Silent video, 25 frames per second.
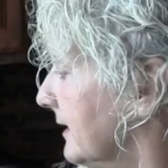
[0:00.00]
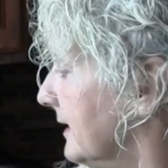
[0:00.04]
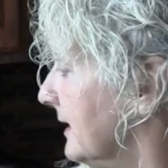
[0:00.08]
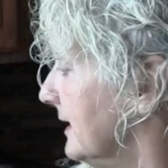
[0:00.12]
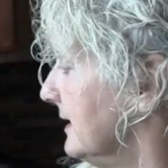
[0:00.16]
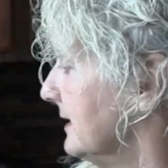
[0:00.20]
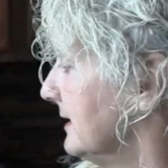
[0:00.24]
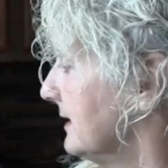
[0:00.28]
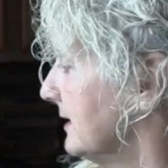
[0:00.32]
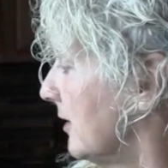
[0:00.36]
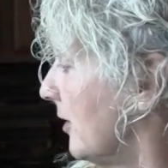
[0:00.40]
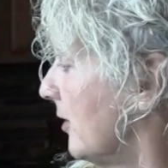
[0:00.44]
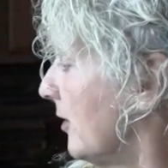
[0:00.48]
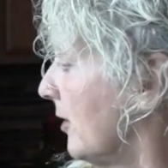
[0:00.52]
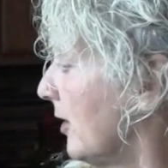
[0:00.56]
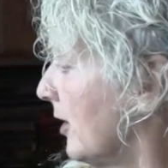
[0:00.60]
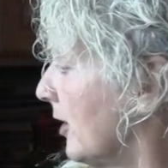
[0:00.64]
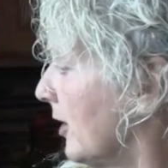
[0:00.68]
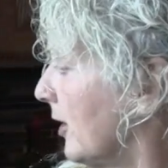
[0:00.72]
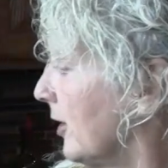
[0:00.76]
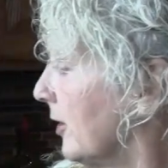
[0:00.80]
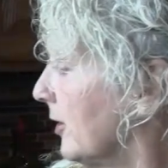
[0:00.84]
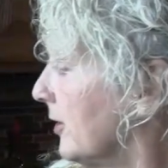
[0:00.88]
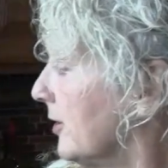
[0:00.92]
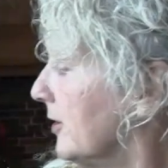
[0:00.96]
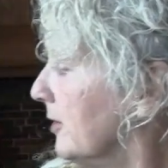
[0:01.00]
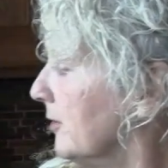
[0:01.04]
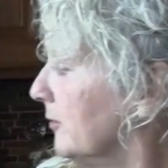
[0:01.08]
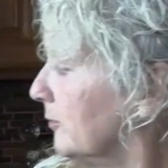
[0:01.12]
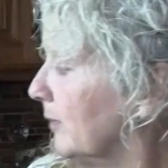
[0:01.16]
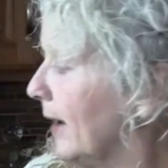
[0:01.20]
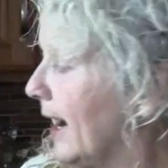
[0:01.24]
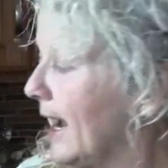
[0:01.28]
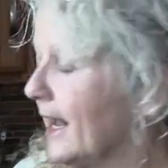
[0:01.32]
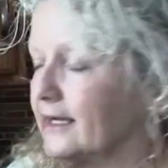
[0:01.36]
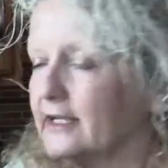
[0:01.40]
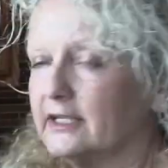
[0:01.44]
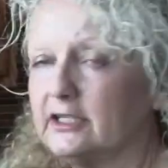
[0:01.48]
These are
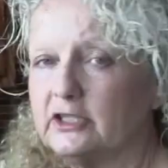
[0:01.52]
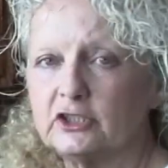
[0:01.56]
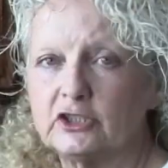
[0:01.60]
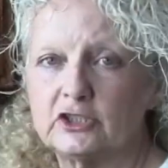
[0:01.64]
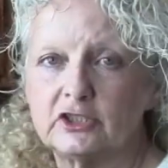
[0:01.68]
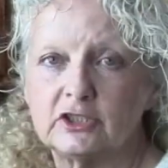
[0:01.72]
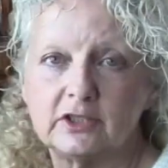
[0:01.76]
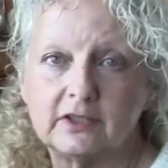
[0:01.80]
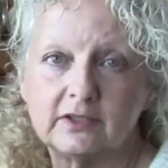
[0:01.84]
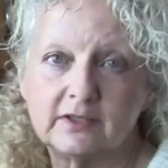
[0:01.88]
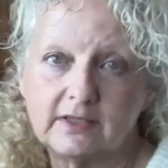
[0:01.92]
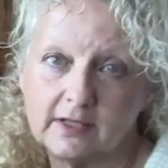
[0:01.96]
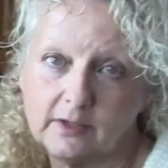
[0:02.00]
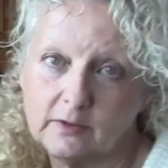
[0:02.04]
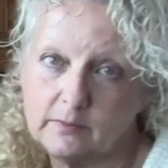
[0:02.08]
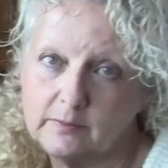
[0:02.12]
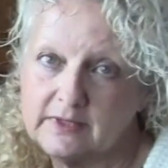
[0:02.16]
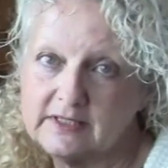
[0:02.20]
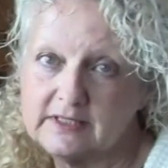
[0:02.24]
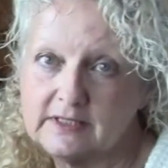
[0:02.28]
radish, they'll be